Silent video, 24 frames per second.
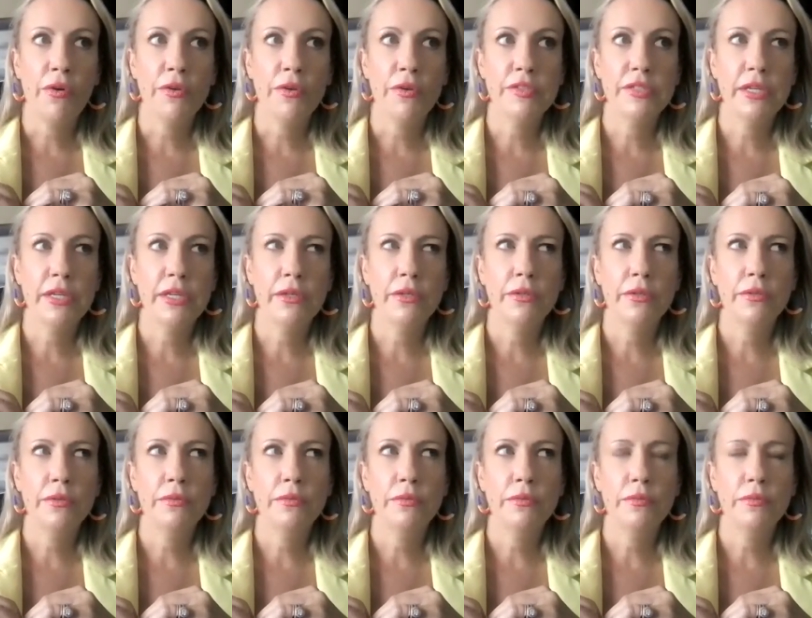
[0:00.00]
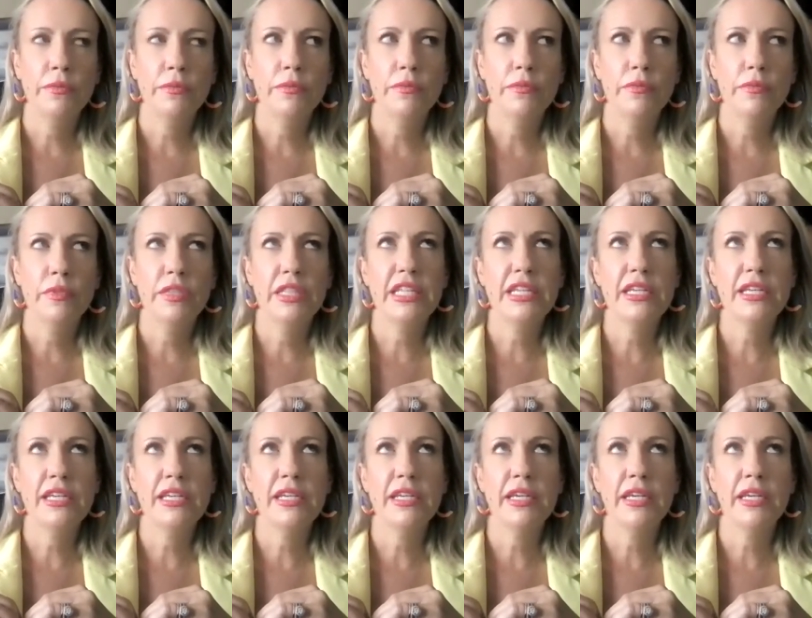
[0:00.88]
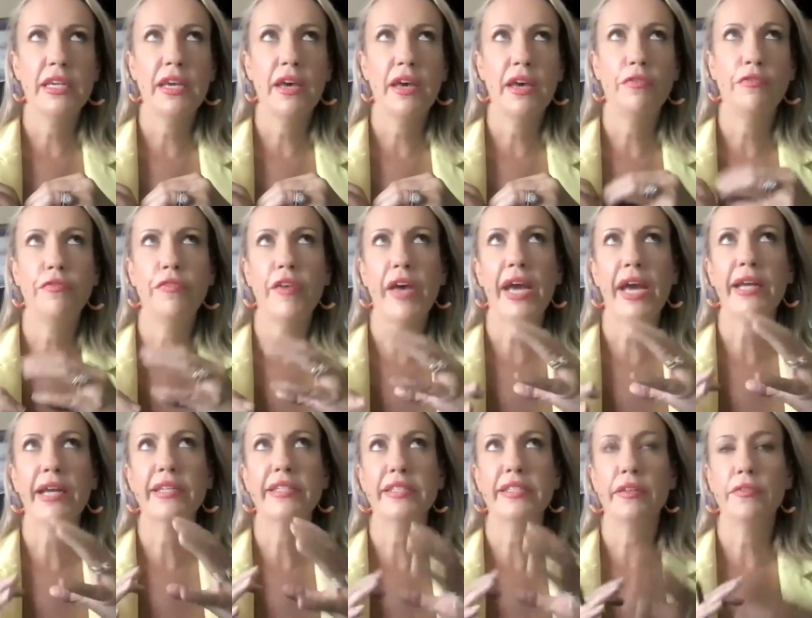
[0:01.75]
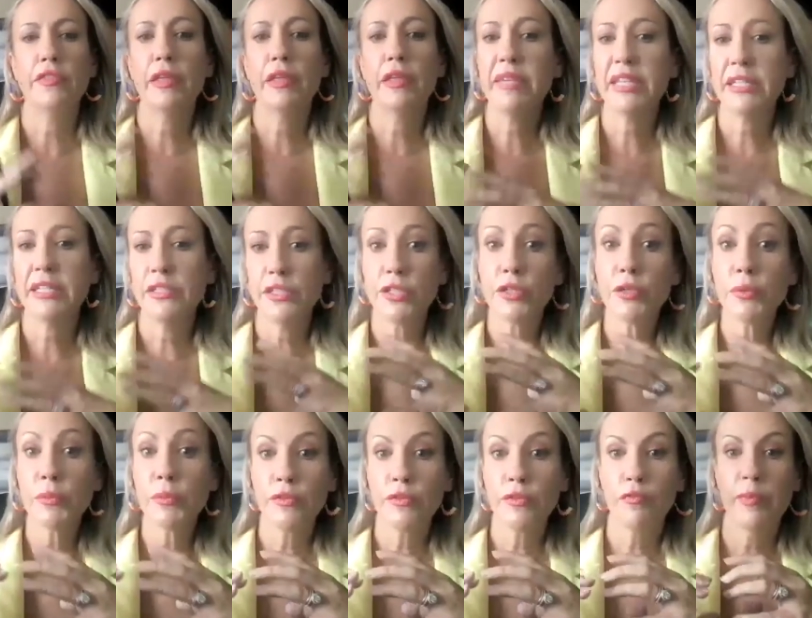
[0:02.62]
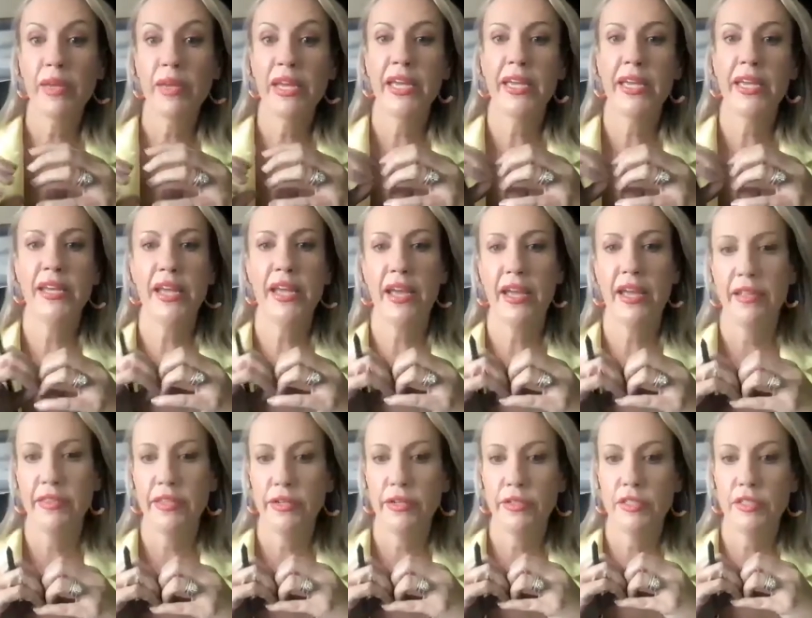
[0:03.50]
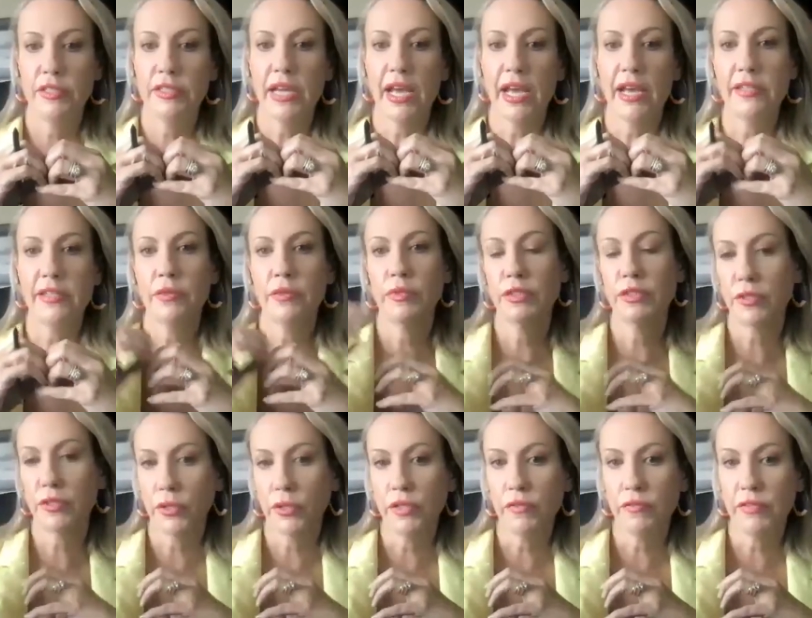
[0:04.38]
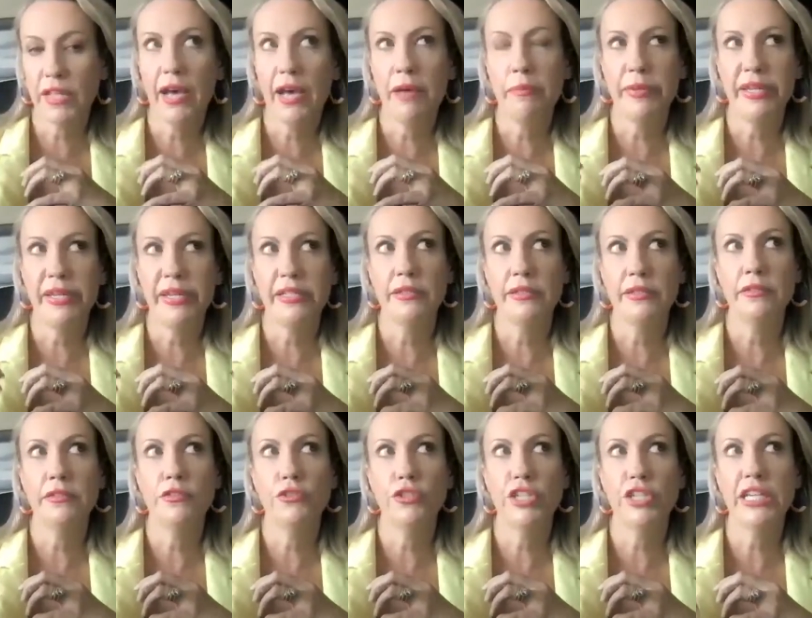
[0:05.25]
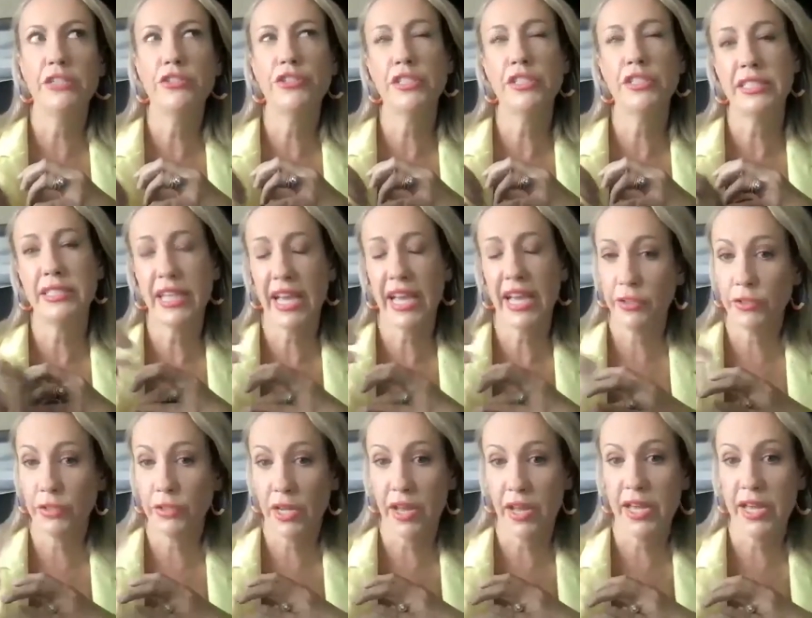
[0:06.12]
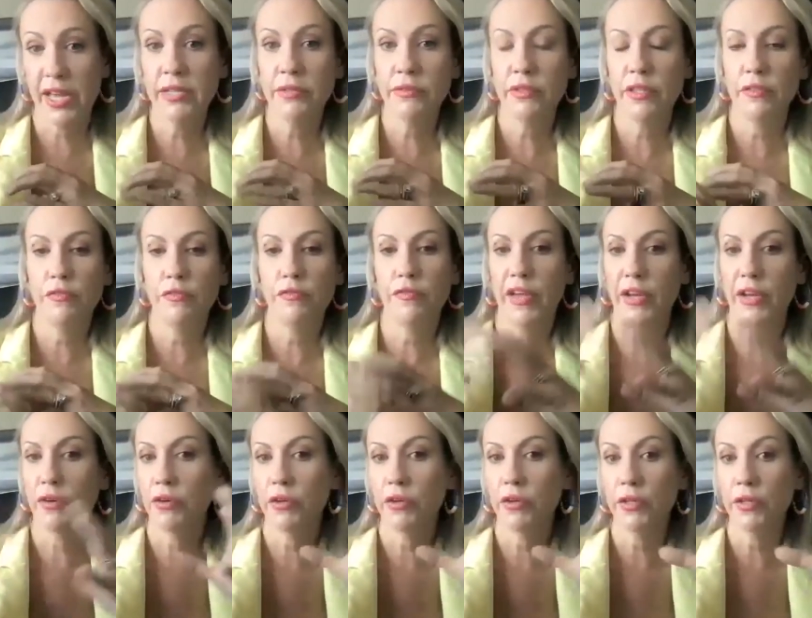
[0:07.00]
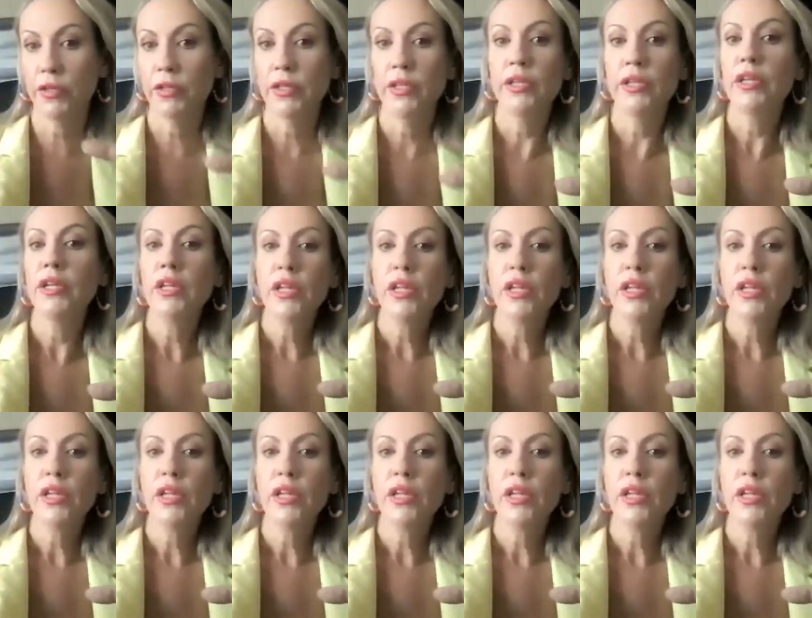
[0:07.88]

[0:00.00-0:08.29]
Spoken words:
also the effects of the Me Too movement. And there's, as a result of that, been changes in Title IX, the federal